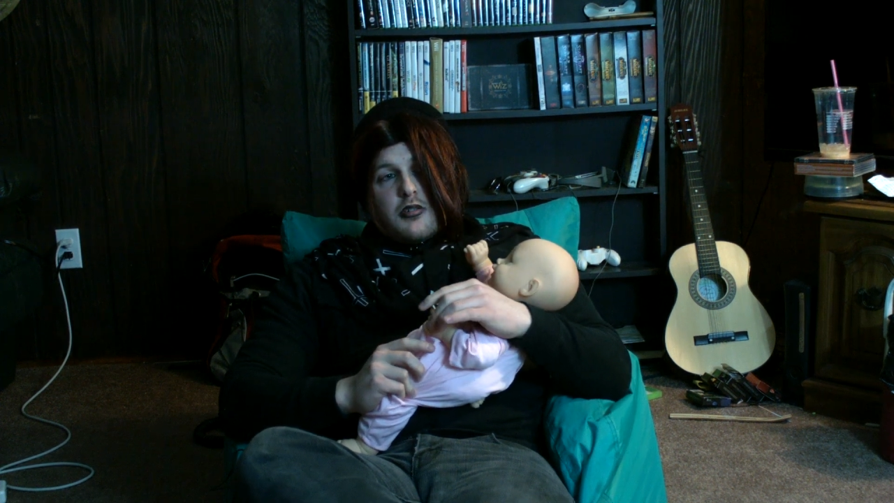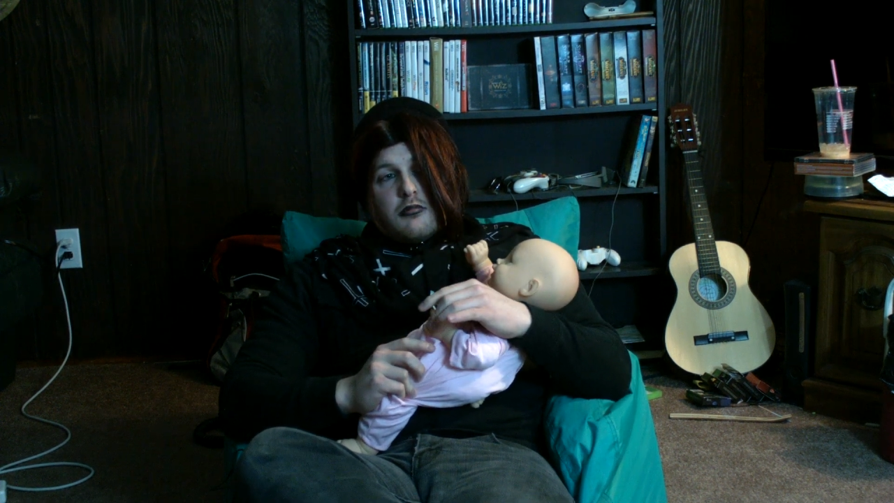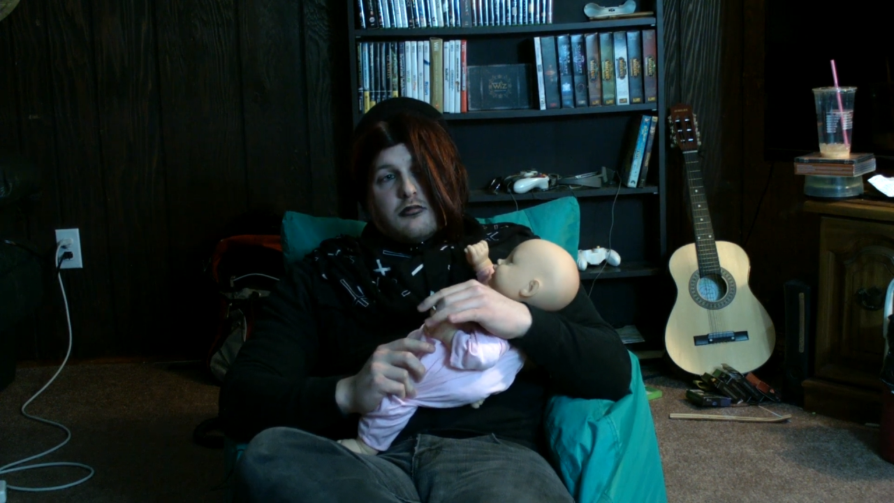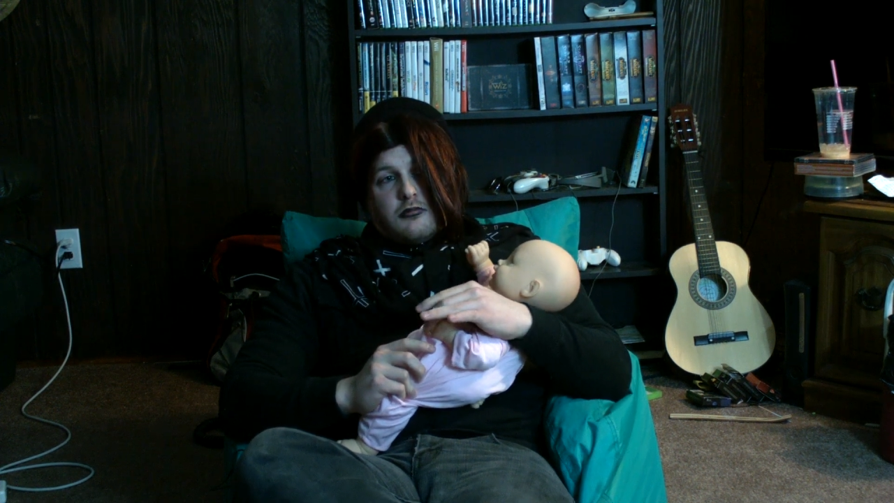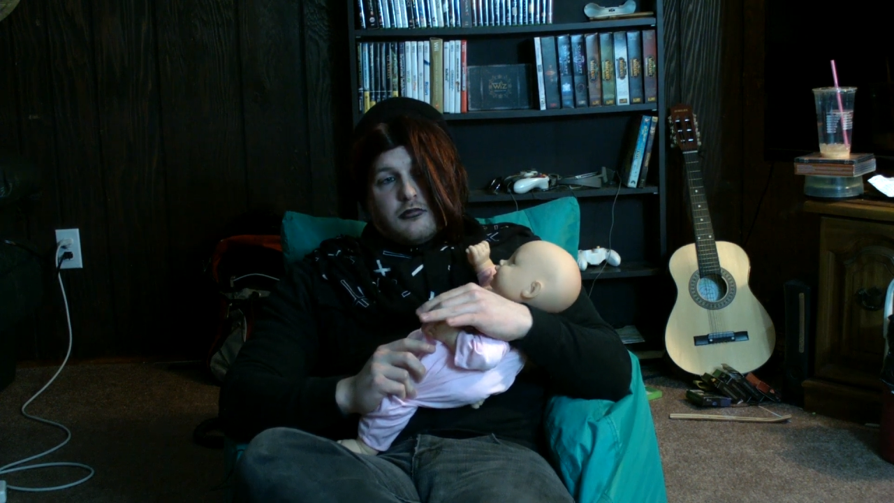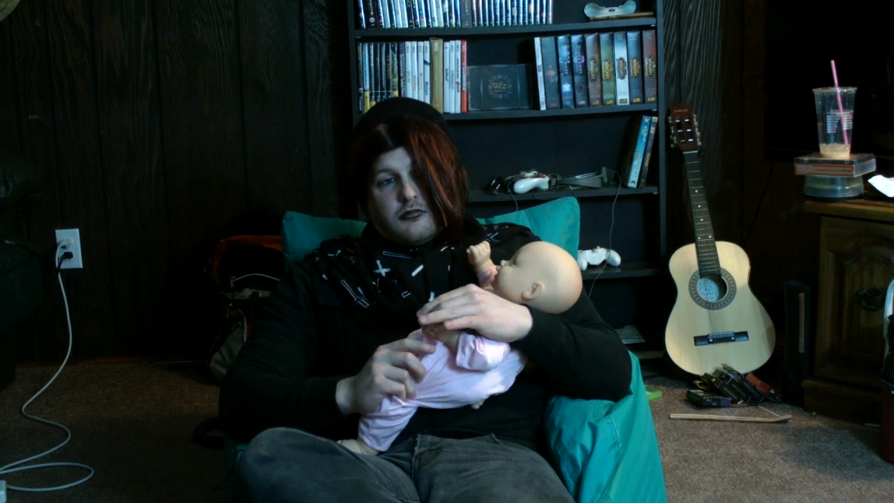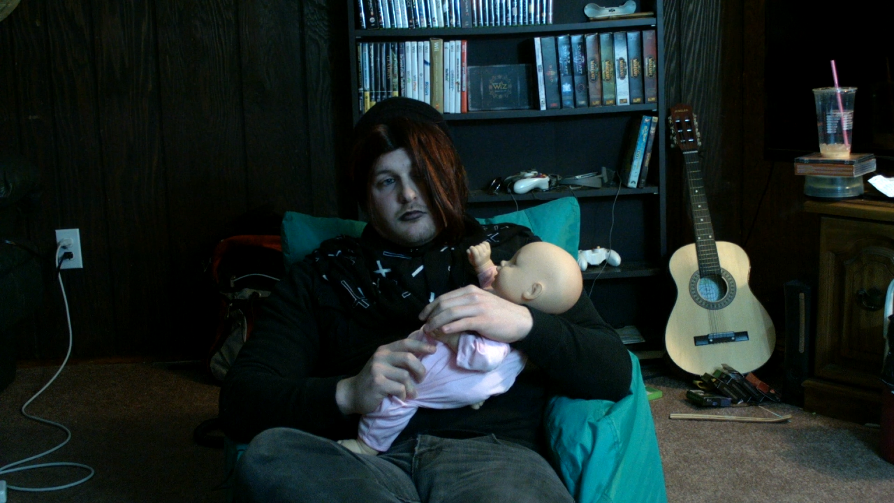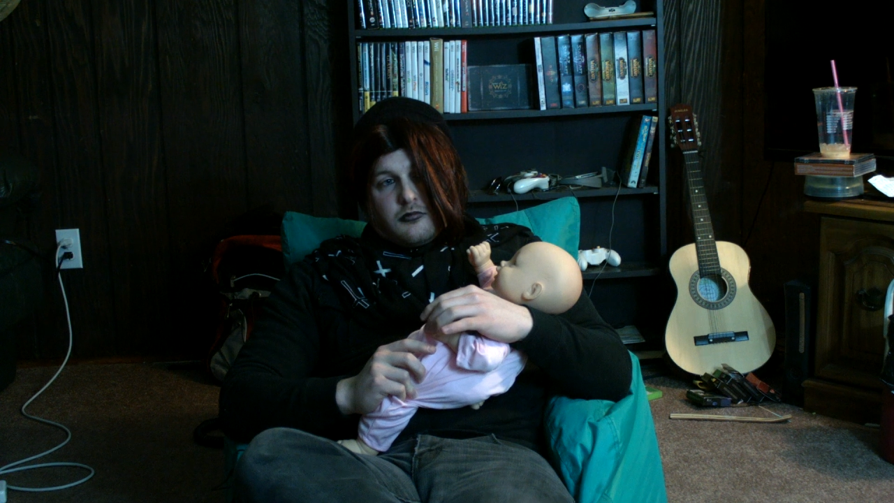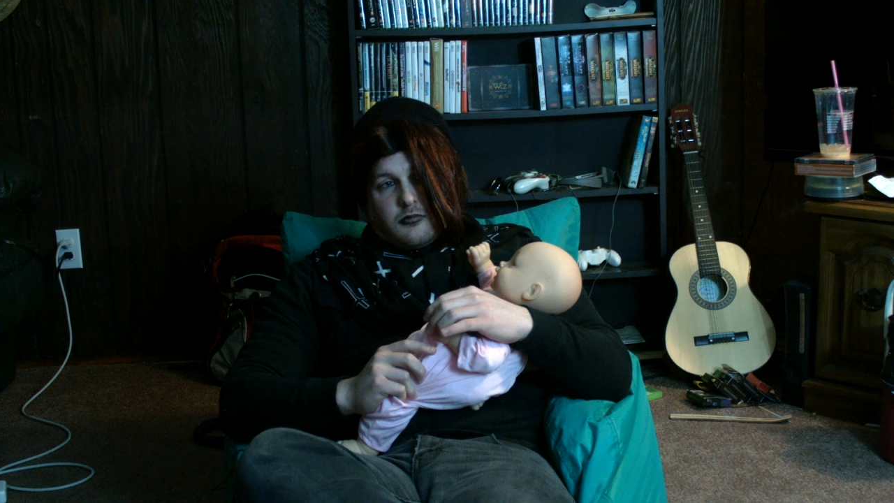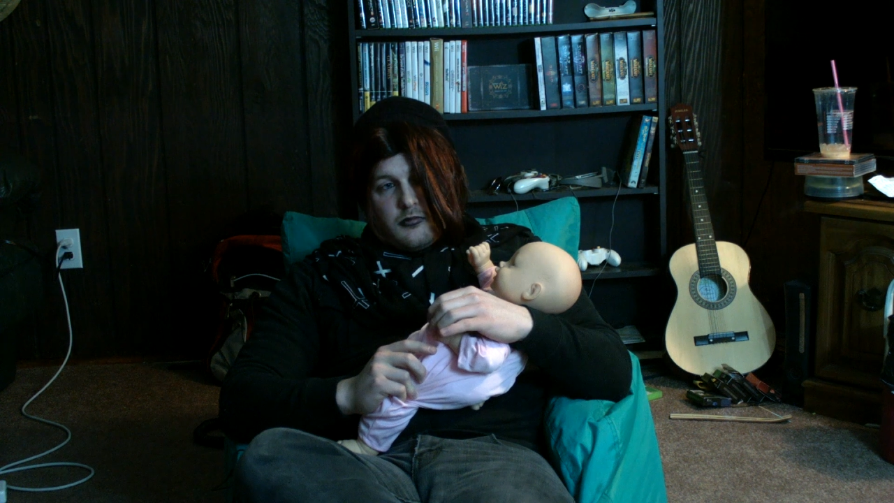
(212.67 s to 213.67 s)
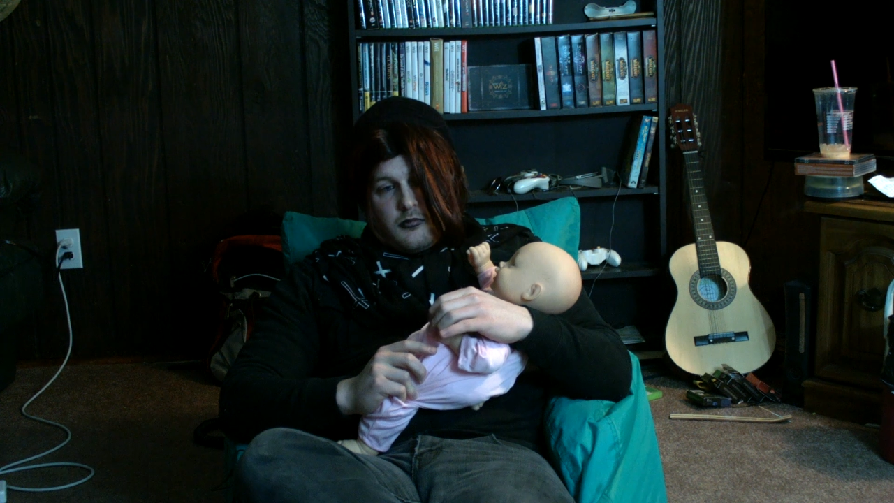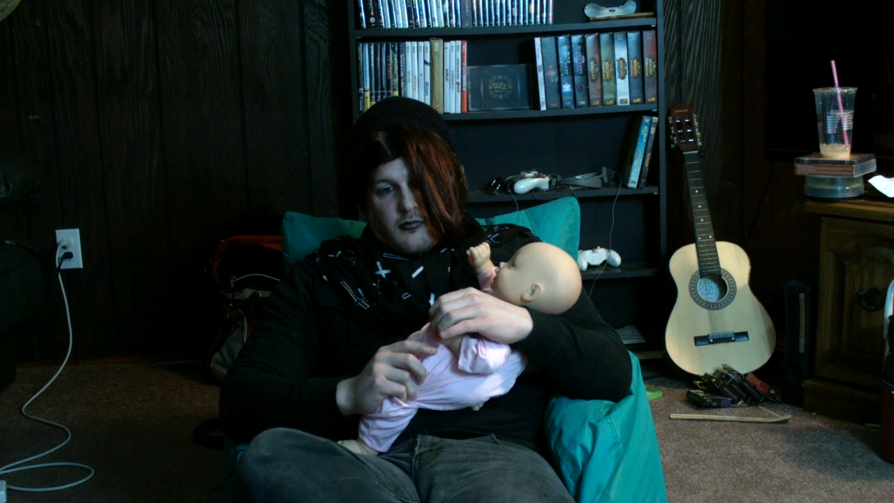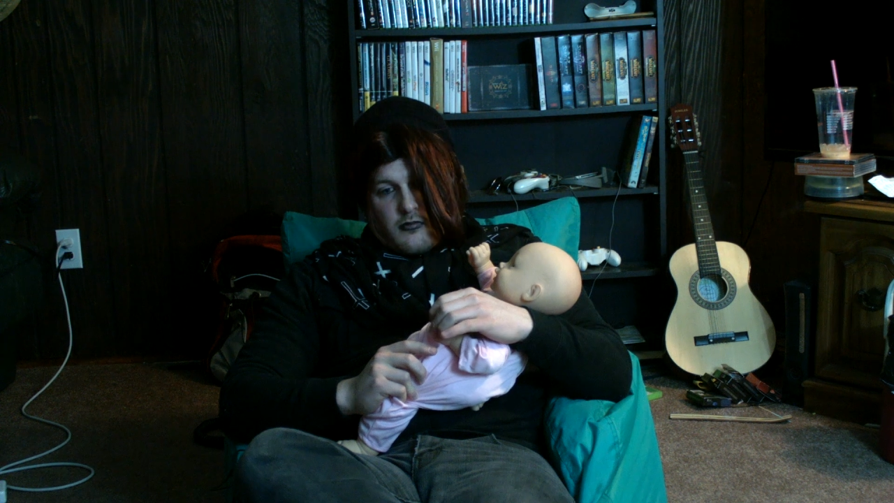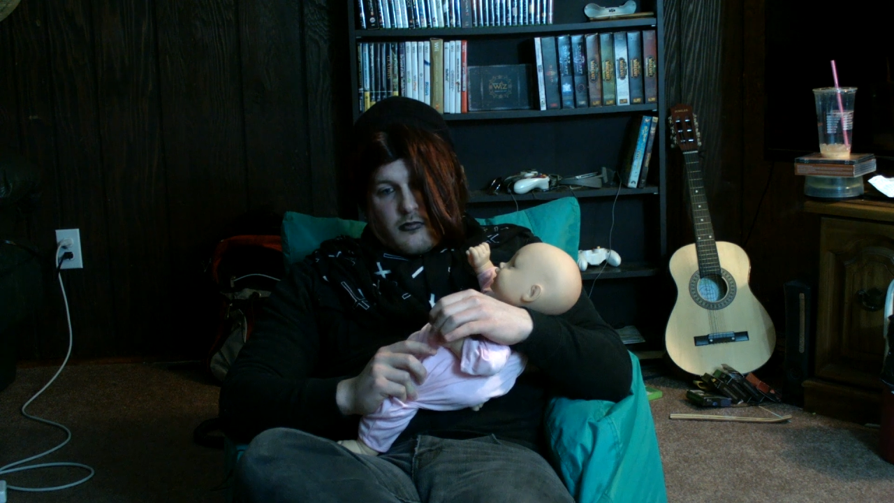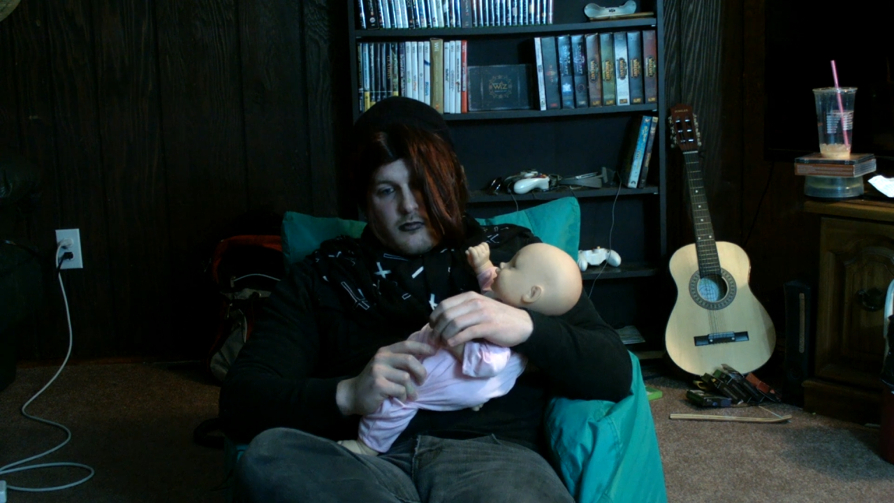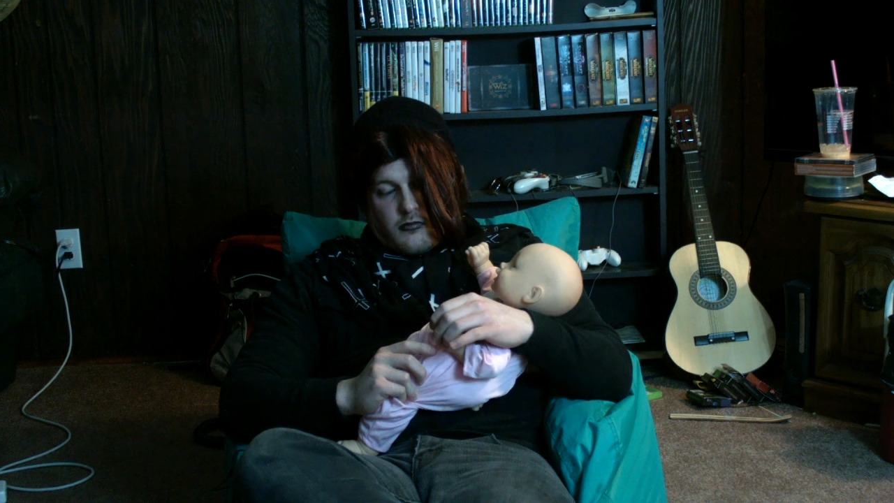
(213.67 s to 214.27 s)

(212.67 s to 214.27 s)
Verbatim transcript: How